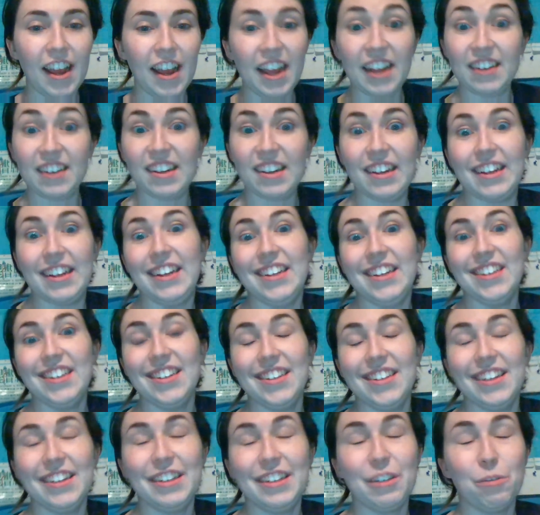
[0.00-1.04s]
and I hated
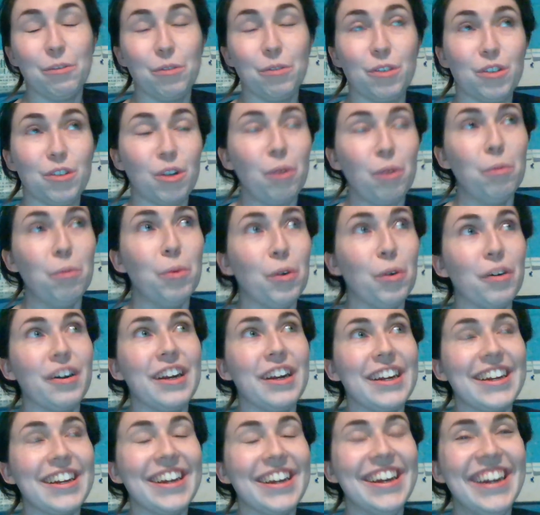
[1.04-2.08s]
it. It was so
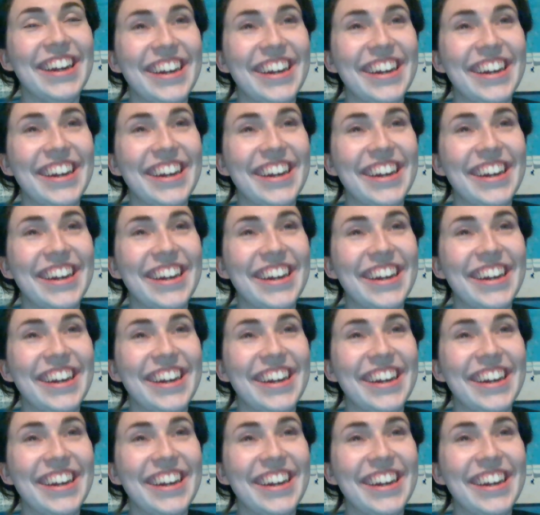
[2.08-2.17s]
boring.